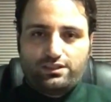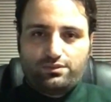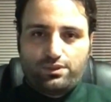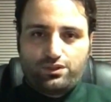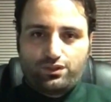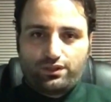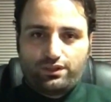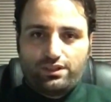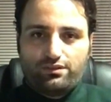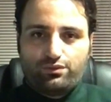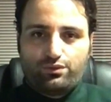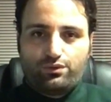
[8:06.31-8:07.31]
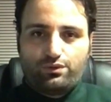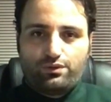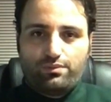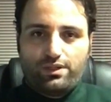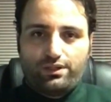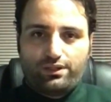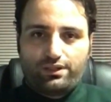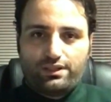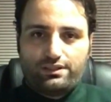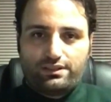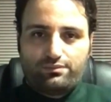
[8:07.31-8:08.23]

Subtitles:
especially for Americans